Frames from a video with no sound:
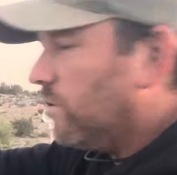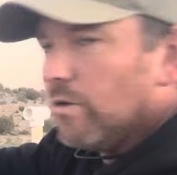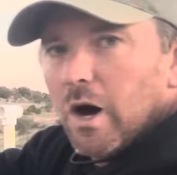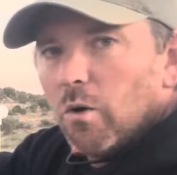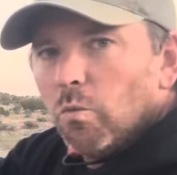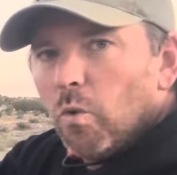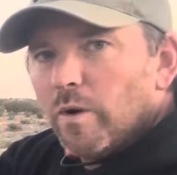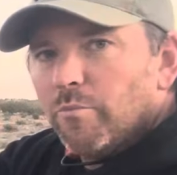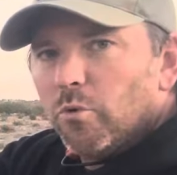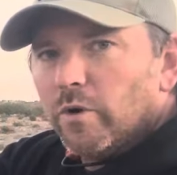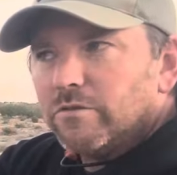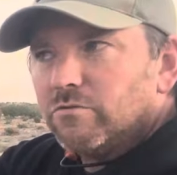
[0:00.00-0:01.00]

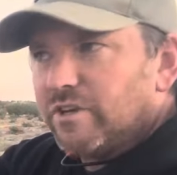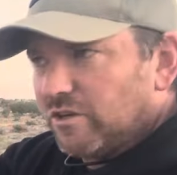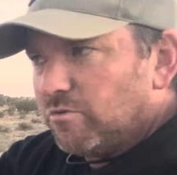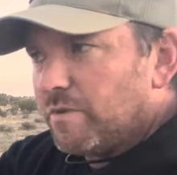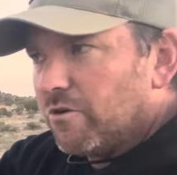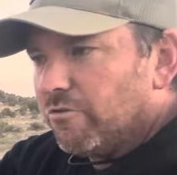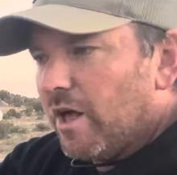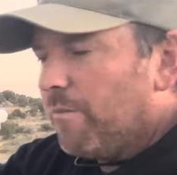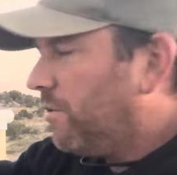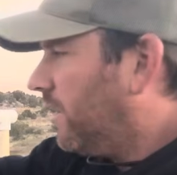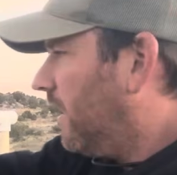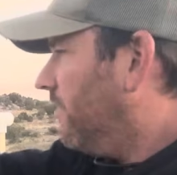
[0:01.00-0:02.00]
1.6 meters
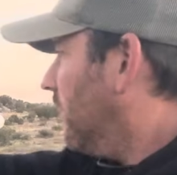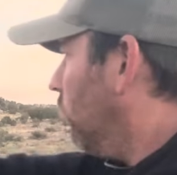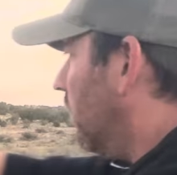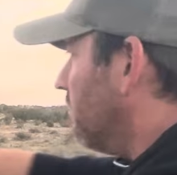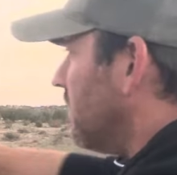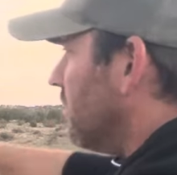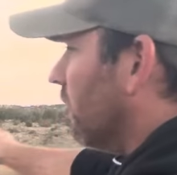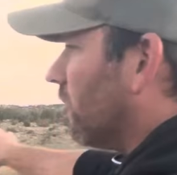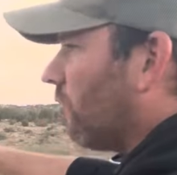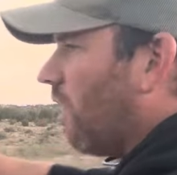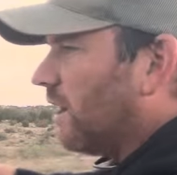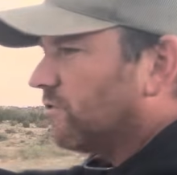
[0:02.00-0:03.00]
up, and then 1 meter
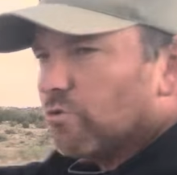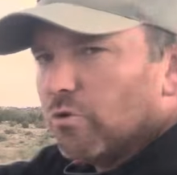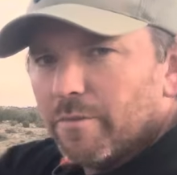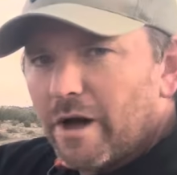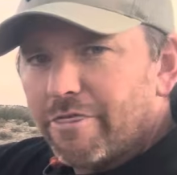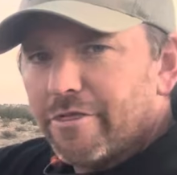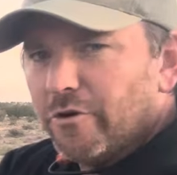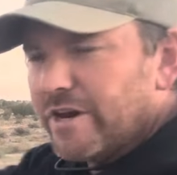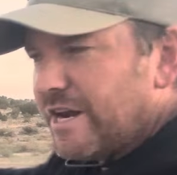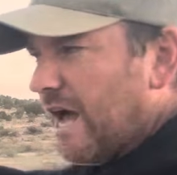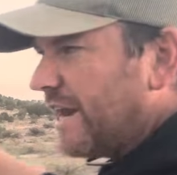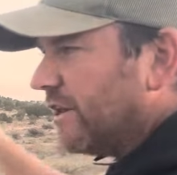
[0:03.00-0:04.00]
across, or about
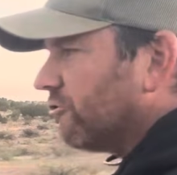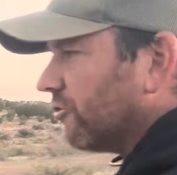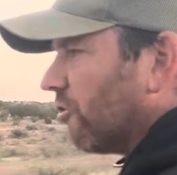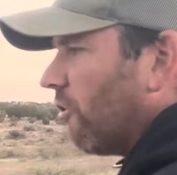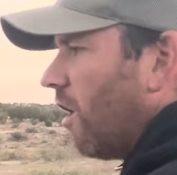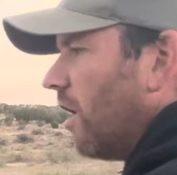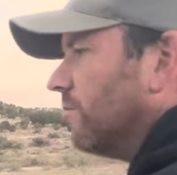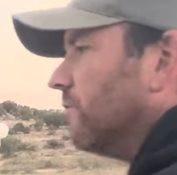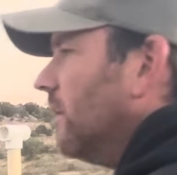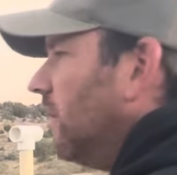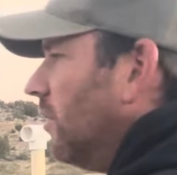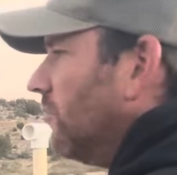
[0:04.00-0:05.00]
39 inches across.
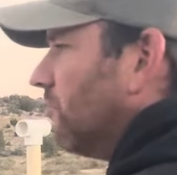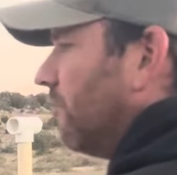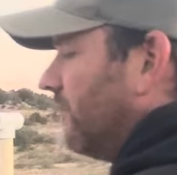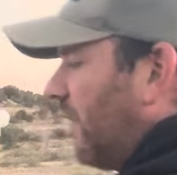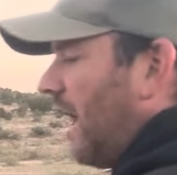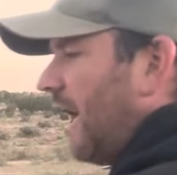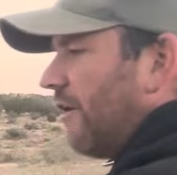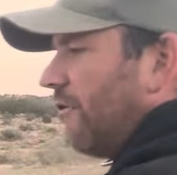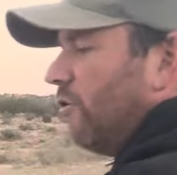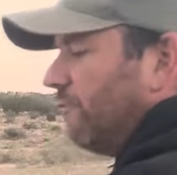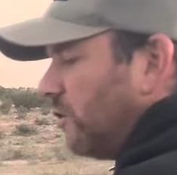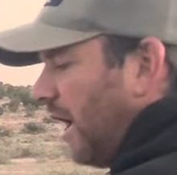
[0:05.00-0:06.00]
So this guy, I don't
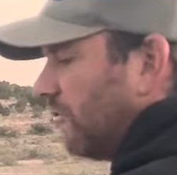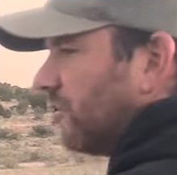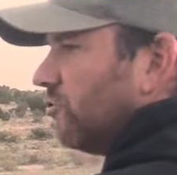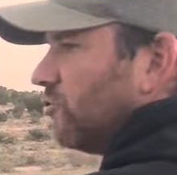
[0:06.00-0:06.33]
know if you guys can